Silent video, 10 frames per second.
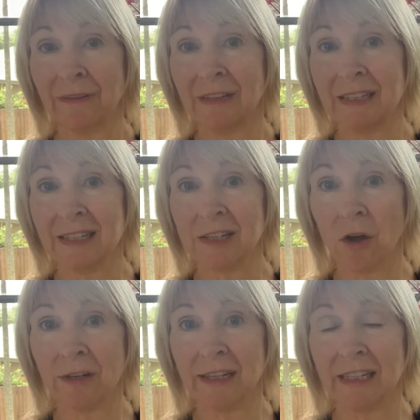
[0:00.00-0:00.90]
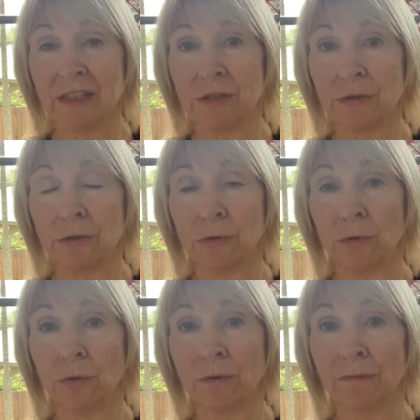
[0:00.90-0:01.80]
It's slotted into
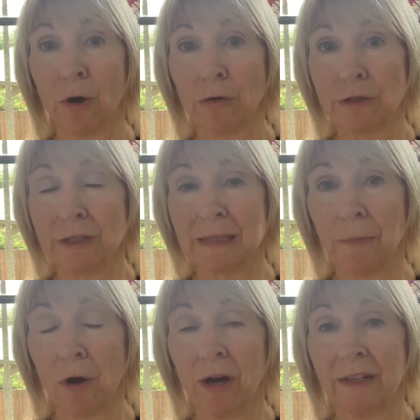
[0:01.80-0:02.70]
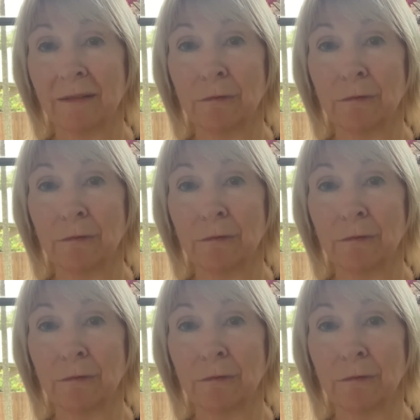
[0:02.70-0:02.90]
your conscious mind.